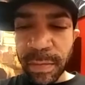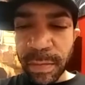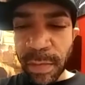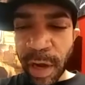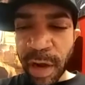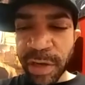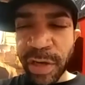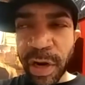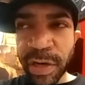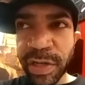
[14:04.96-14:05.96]
Like our, shit,
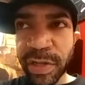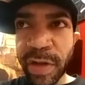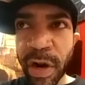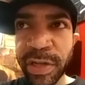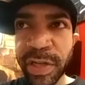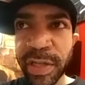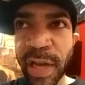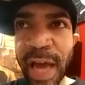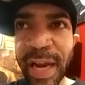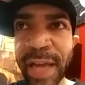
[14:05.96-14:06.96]
our, shit's, our, shit's, a
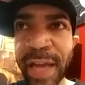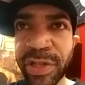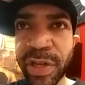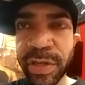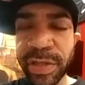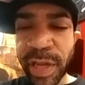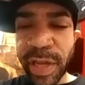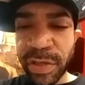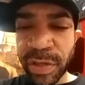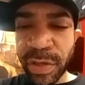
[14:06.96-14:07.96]
lot of energy on stage. You know?